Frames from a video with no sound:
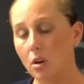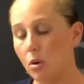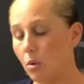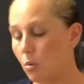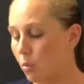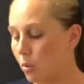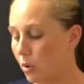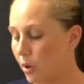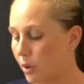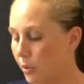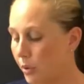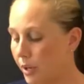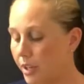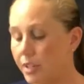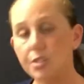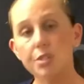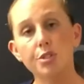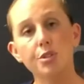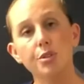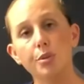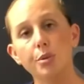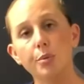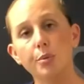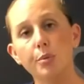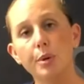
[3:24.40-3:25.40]
We're going
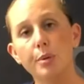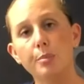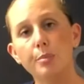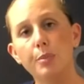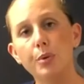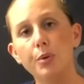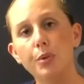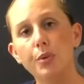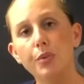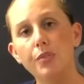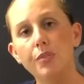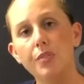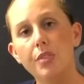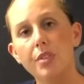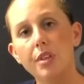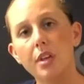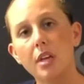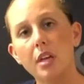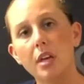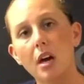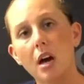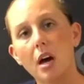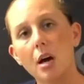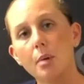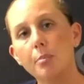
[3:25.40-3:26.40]
to remove
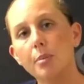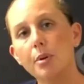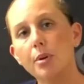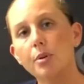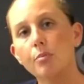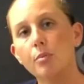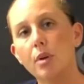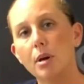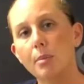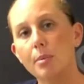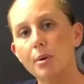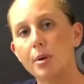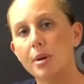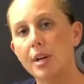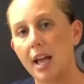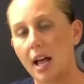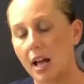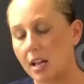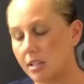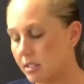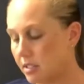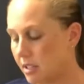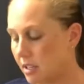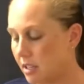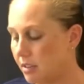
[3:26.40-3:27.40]
the upper rubber
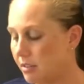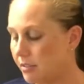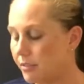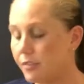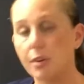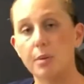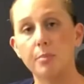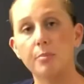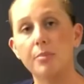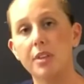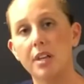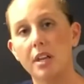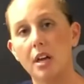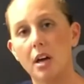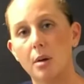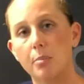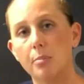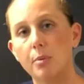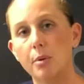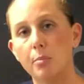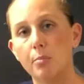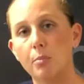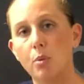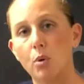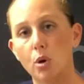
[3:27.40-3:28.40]
gasket from the
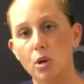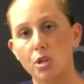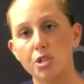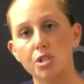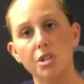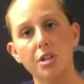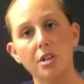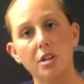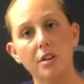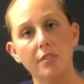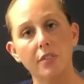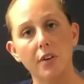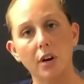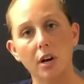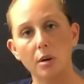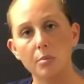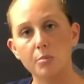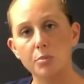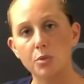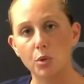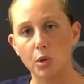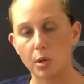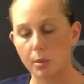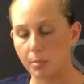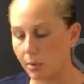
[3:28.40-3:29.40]
upper portion of our
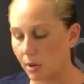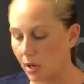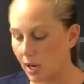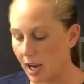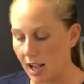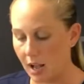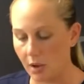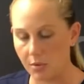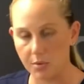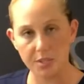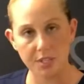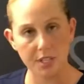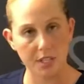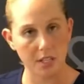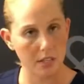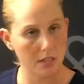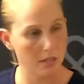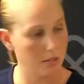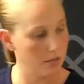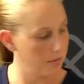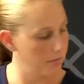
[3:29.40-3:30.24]
absorber housing.